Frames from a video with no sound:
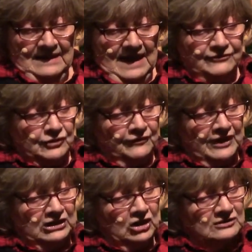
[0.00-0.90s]
After a
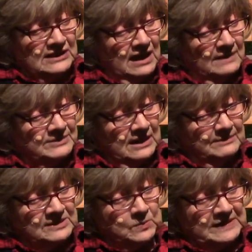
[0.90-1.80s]
very long time,
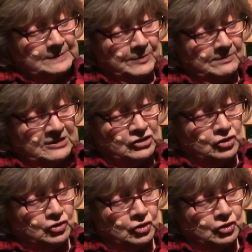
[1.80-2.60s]
Thomas whispered, "Mr.